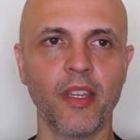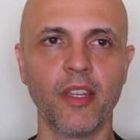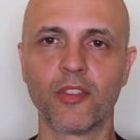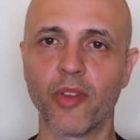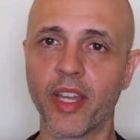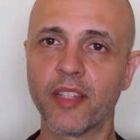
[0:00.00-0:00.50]

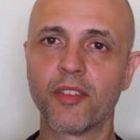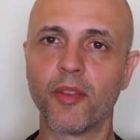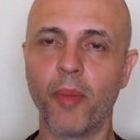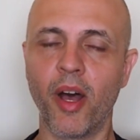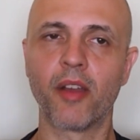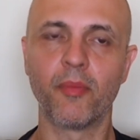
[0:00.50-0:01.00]
So I get to the
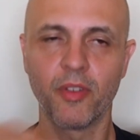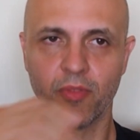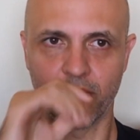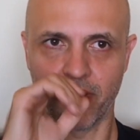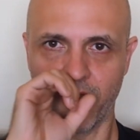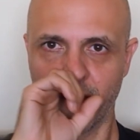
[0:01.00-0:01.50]
bottom of the
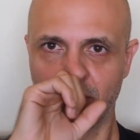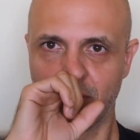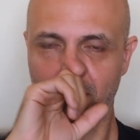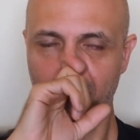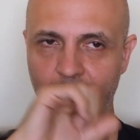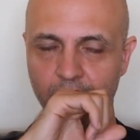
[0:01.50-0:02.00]

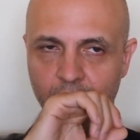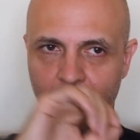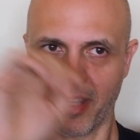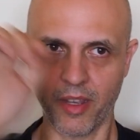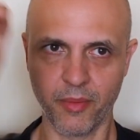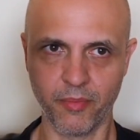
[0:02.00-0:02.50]
stairs, or the
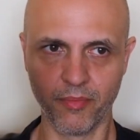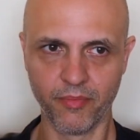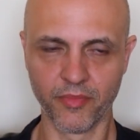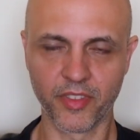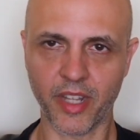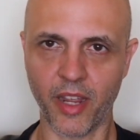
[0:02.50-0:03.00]

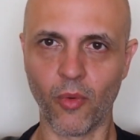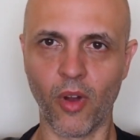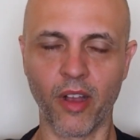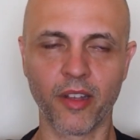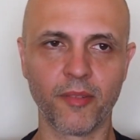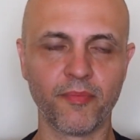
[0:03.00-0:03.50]

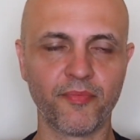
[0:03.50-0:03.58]
skywalk,